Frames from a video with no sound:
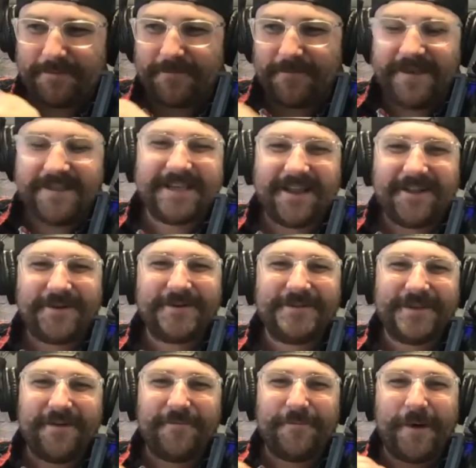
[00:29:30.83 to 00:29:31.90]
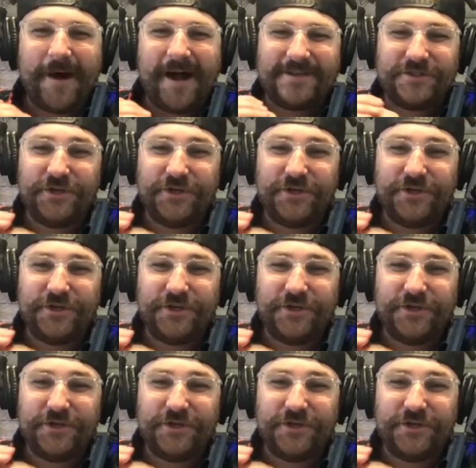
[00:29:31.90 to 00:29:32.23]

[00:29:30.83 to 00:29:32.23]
resellers have bought